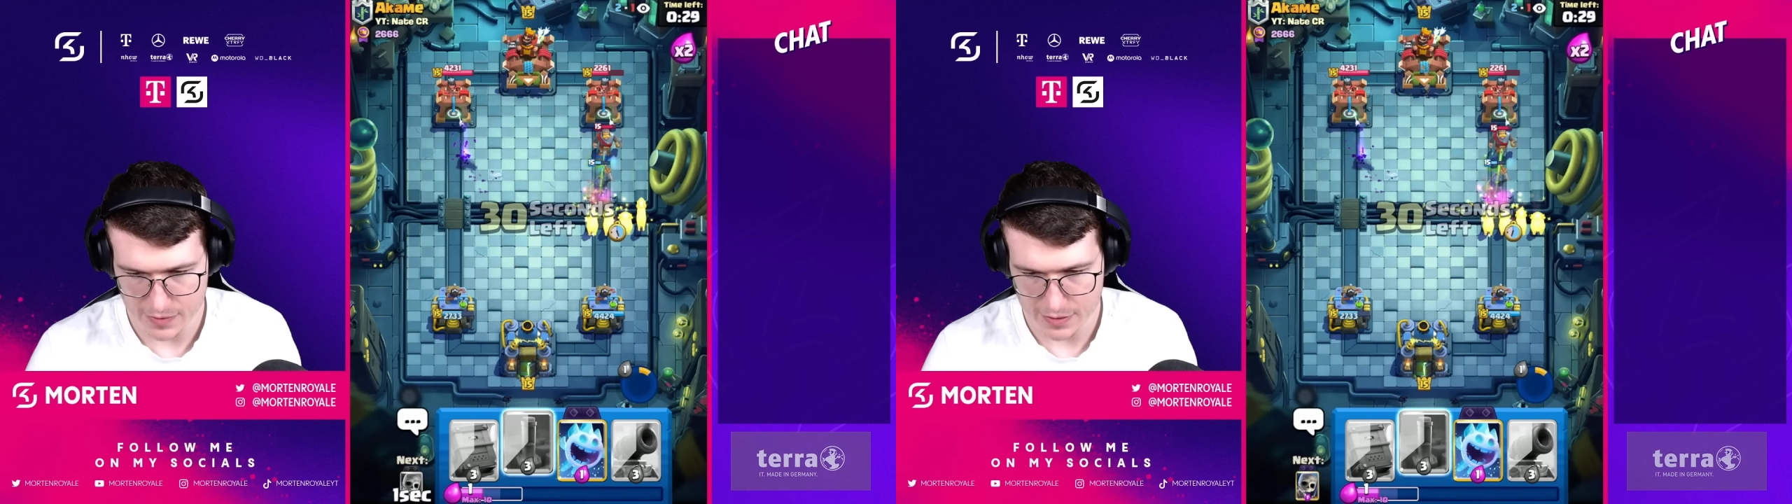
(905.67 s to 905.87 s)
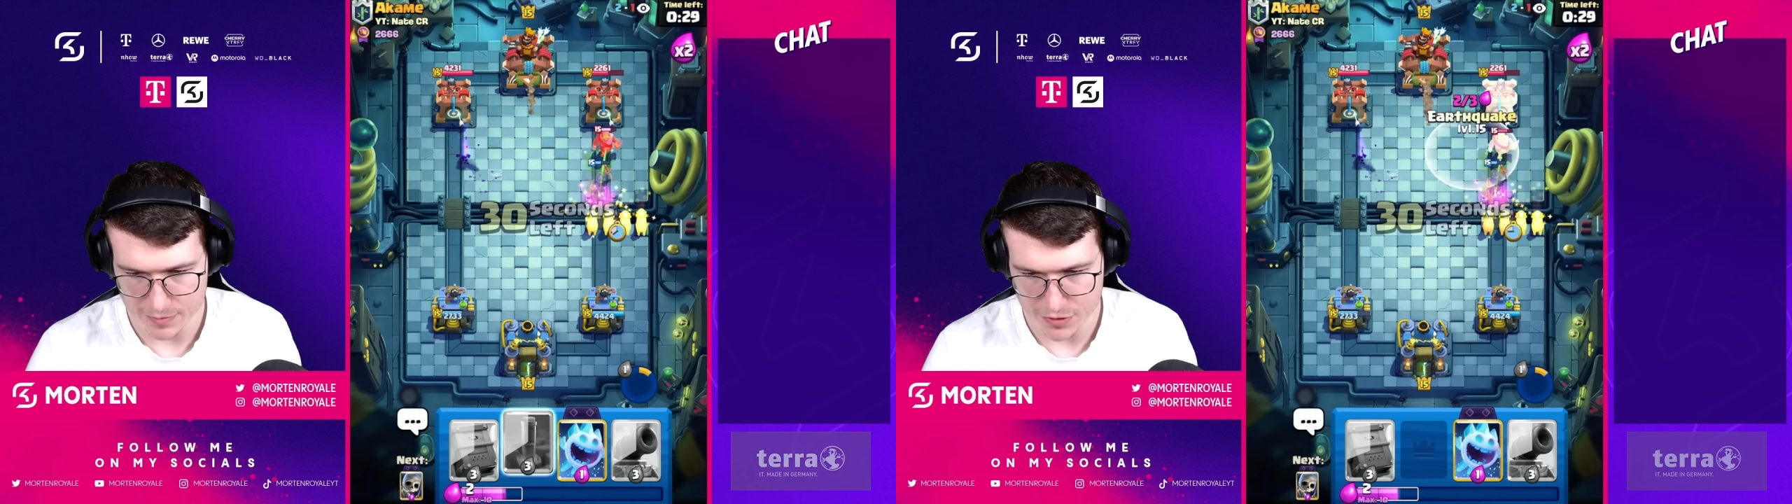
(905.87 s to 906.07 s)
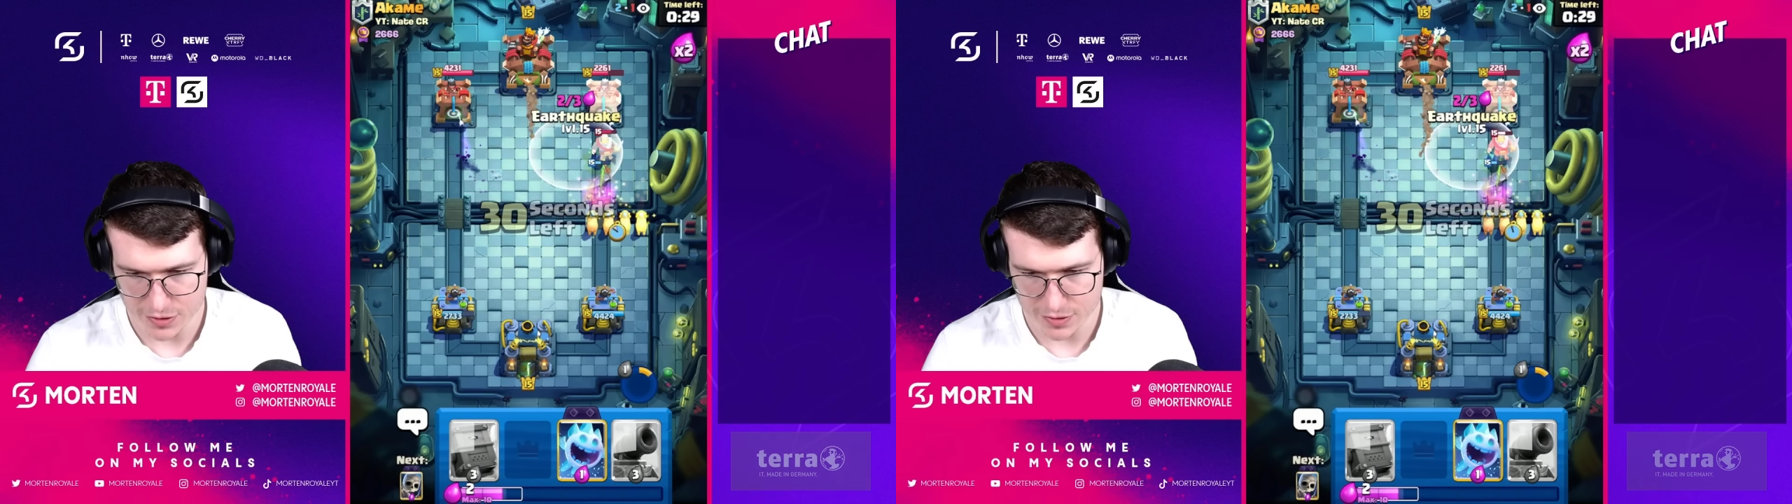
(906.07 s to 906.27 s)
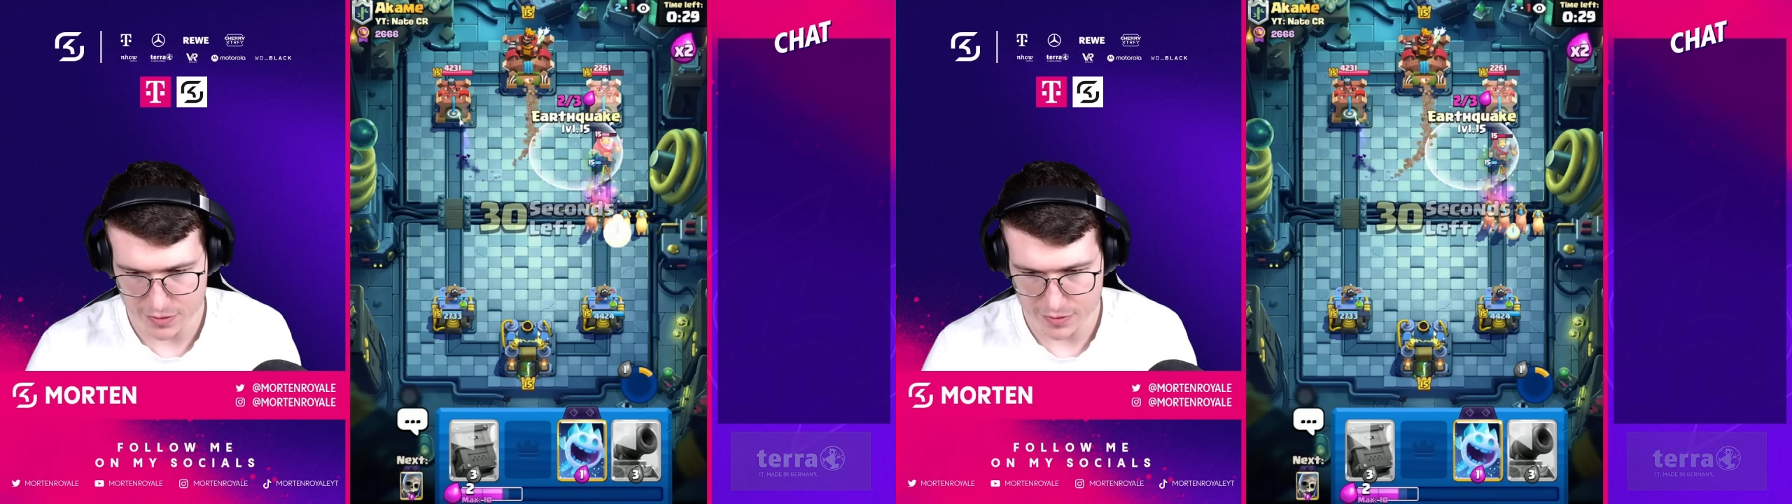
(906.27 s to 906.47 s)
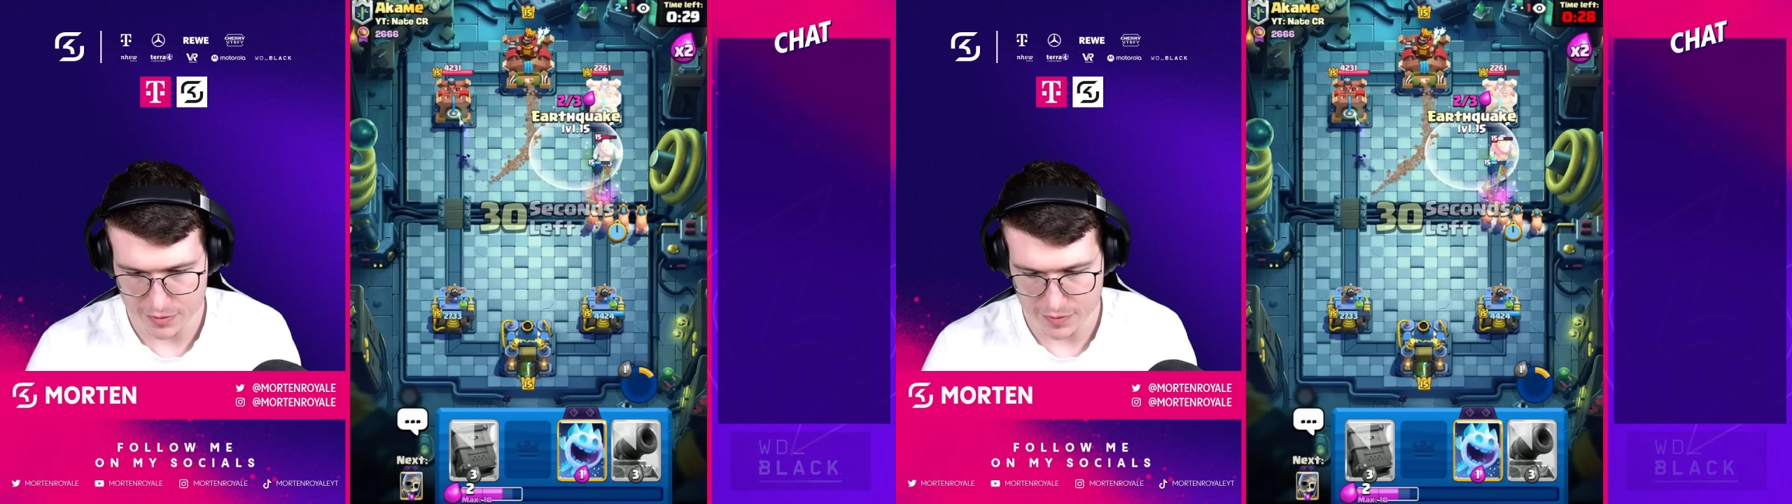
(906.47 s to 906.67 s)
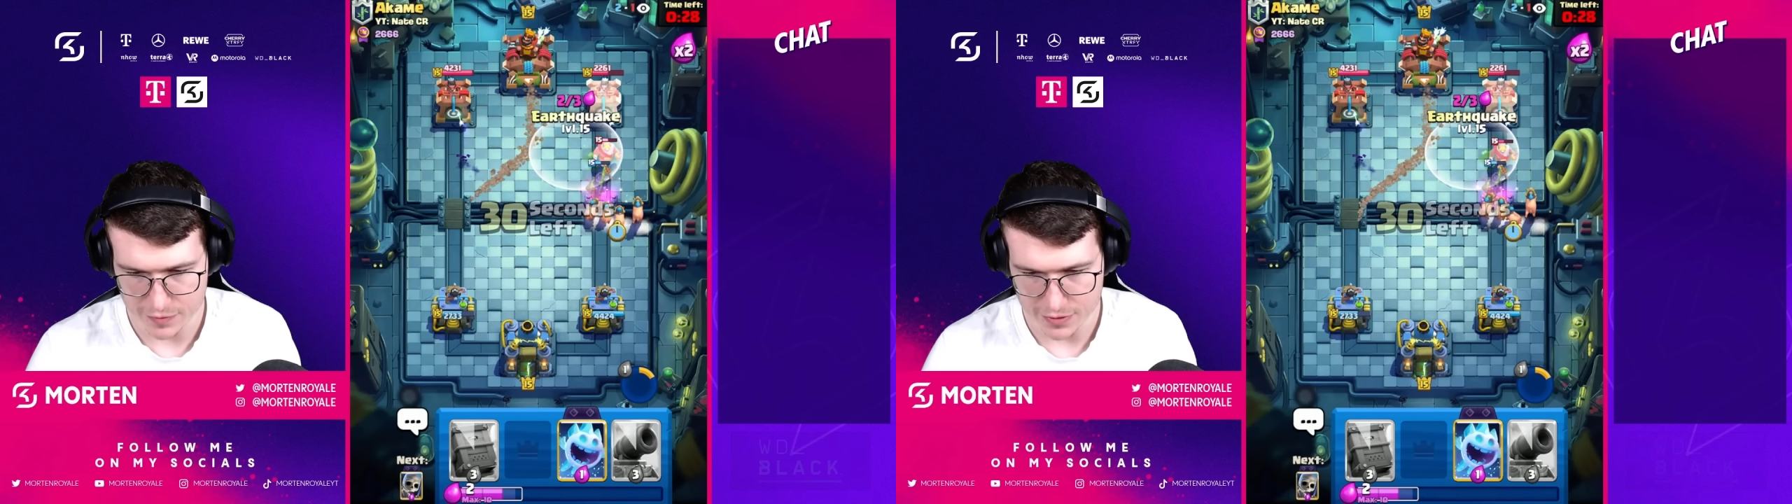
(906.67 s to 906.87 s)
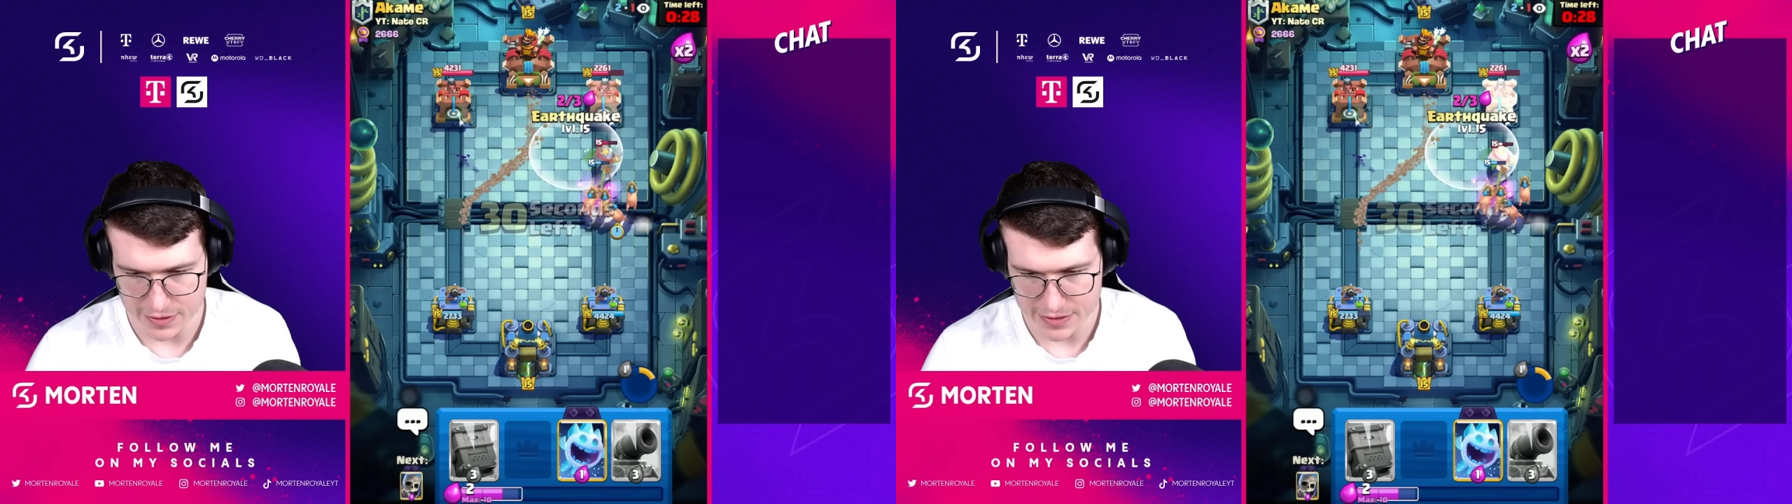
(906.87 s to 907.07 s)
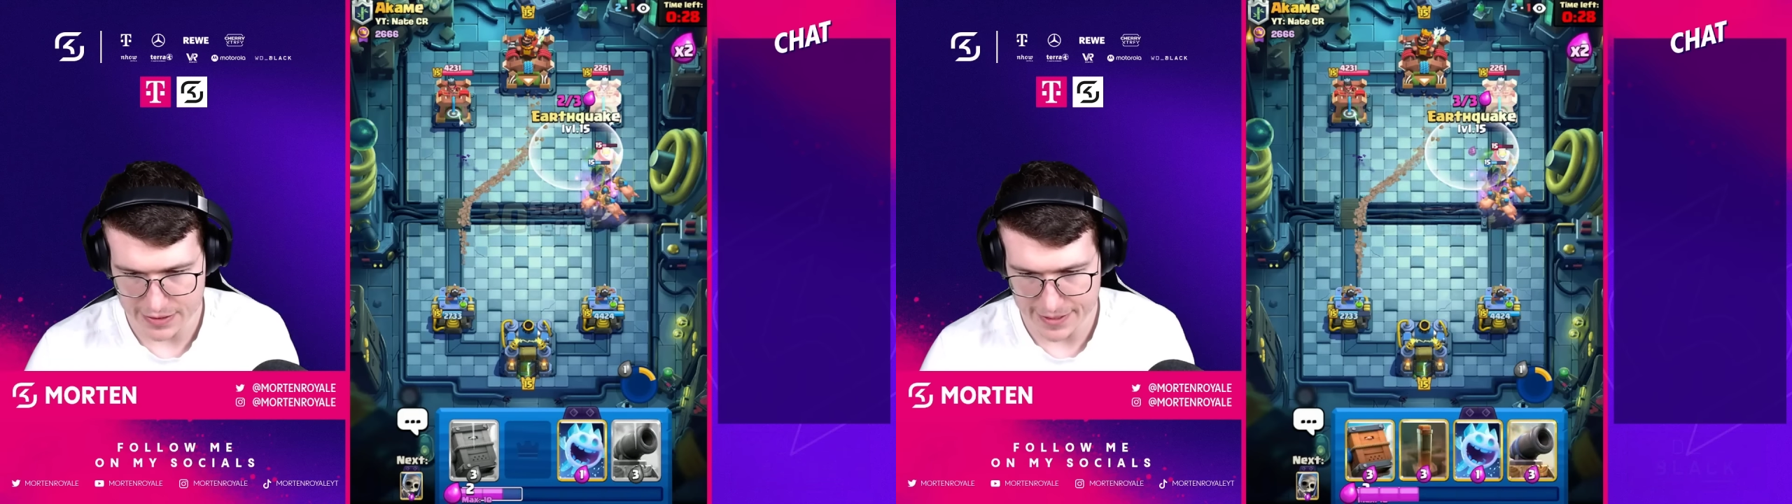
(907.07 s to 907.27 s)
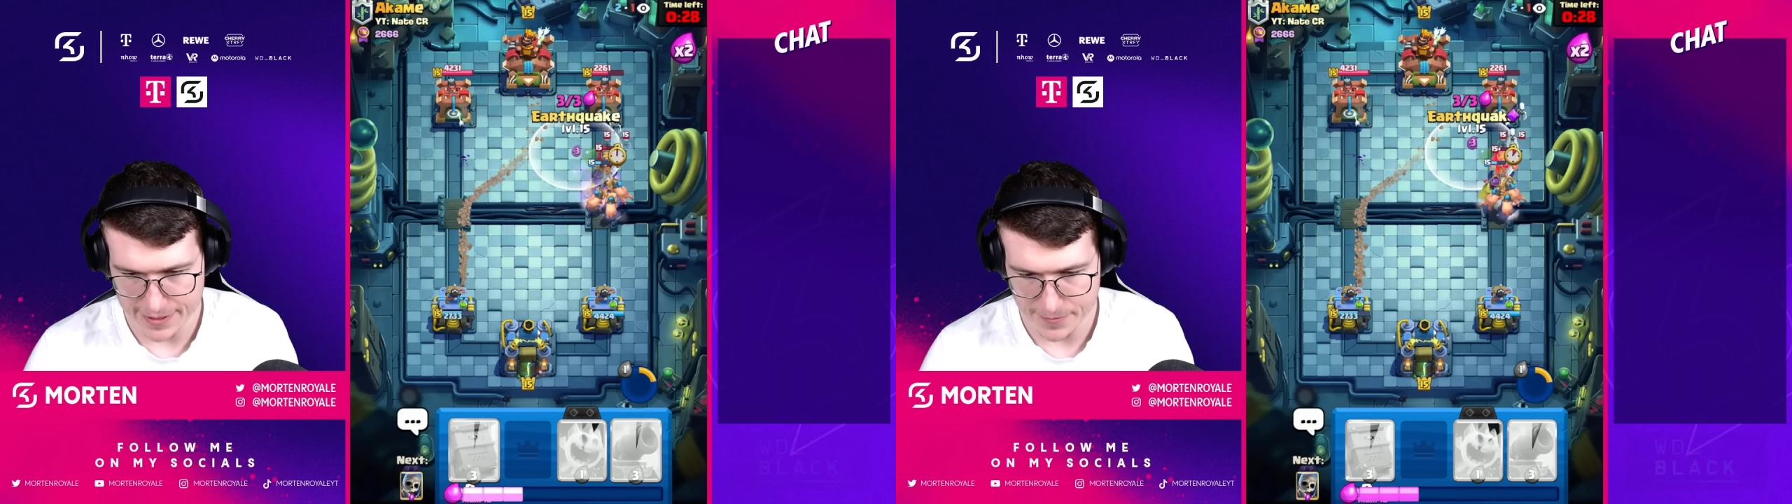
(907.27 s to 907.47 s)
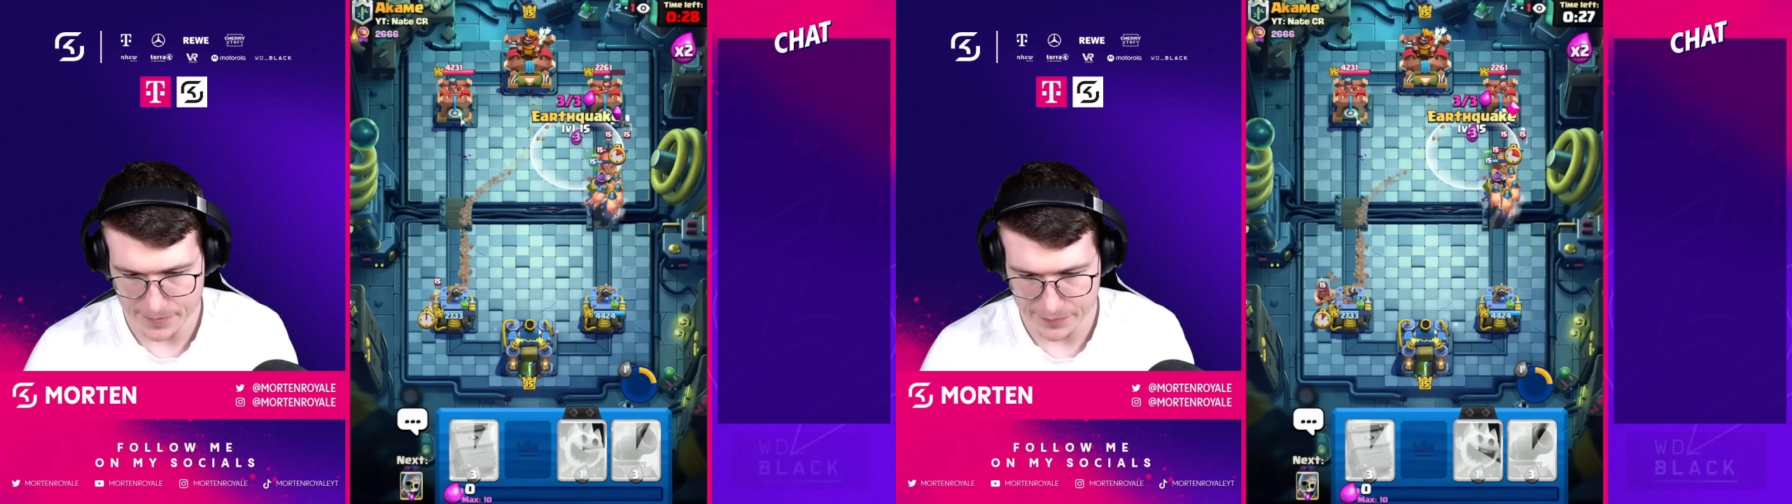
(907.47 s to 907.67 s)
I'm just going for this
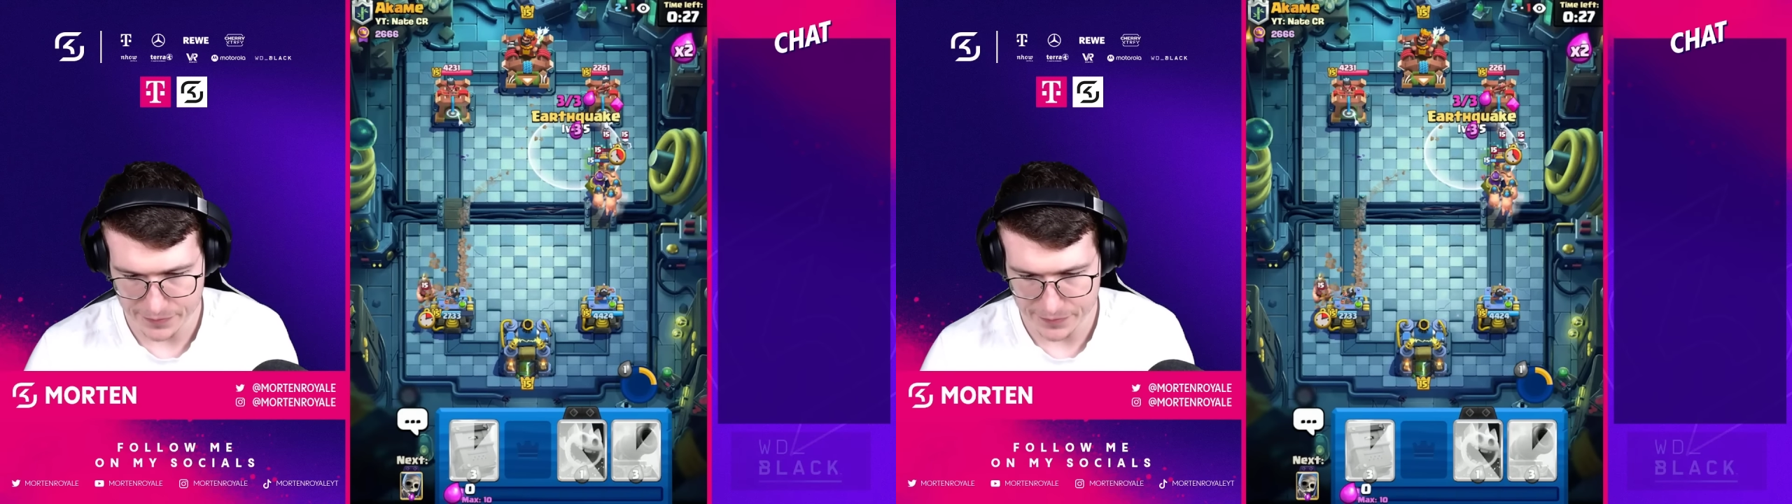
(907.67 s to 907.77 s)
again.